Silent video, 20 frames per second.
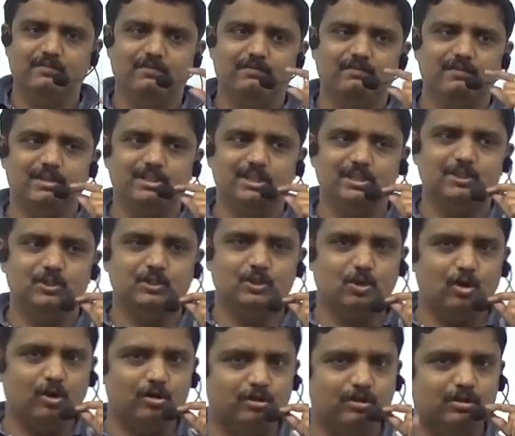which is
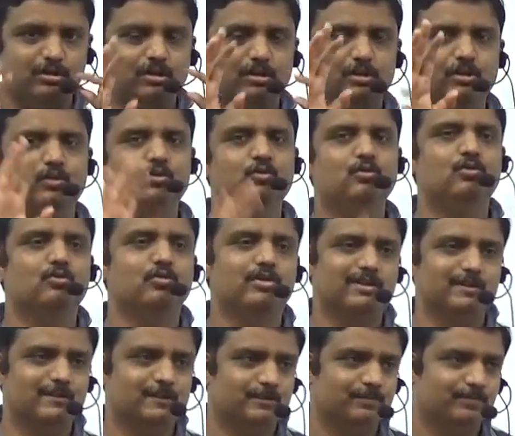not new to
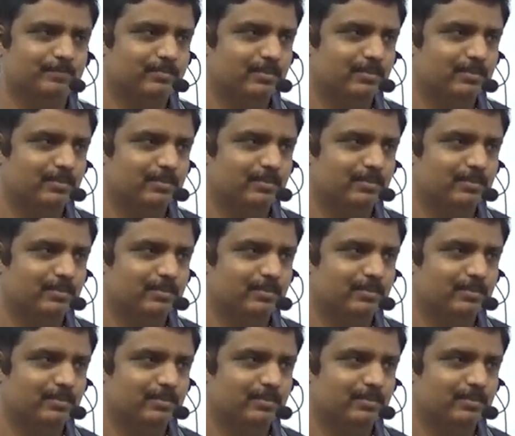us.